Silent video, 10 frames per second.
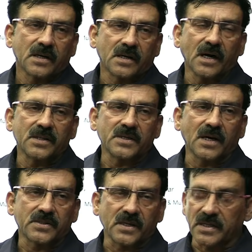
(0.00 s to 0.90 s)
Gandhi
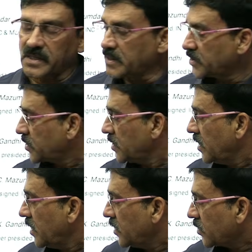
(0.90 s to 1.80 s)
asked the
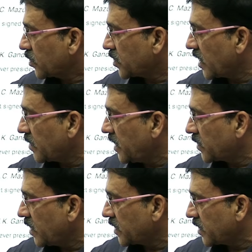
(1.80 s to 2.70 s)
Indians to
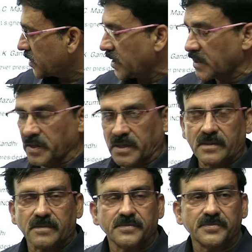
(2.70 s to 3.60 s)
celebrate 26 January